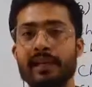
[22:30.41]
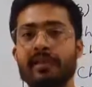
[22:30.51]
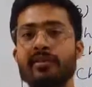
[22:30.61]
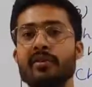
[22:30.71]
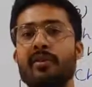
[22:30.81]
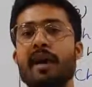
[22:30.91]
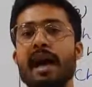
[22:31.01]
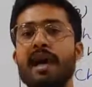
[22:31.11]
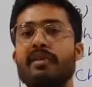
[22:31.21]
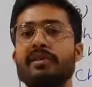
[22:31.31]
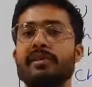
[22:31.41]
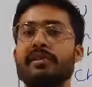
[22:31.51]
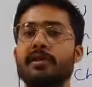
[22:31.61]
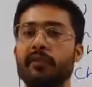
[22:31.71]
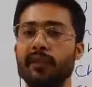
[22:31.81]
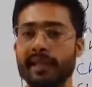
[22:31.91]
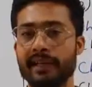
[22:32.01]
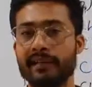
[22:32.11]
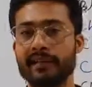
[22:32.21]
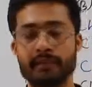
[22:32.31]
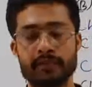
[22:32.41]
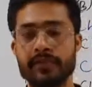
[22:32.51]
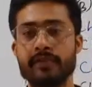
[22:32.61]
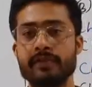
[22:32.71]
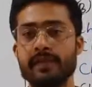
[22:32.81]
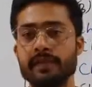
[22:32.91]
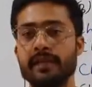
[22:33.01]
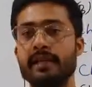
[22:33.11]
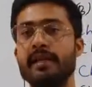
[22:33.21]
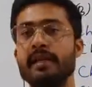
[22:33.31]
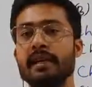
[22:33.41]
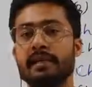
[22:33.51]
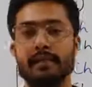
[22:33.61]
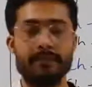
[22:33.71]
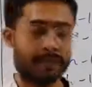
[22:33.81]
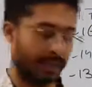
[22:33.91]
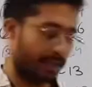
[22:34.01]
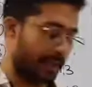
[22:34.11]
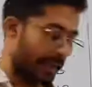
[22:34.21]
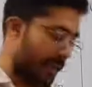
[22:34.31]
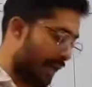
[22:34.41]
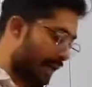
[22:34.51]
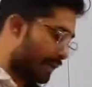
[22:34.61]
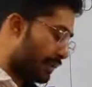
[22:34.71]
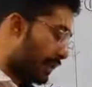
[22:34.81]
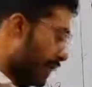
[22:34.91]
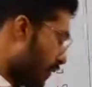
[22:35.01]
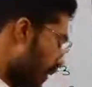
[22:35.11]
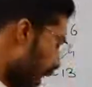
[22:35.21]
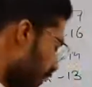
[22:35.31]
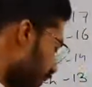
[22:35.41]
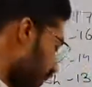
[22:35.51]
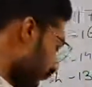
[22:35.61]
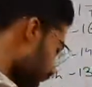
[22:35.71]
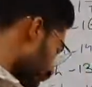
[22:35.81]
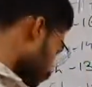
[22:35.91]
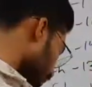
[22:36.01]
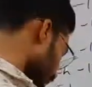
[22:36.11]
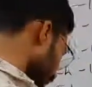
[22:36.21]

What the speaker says: So I have just twisted something, that is you have to write down the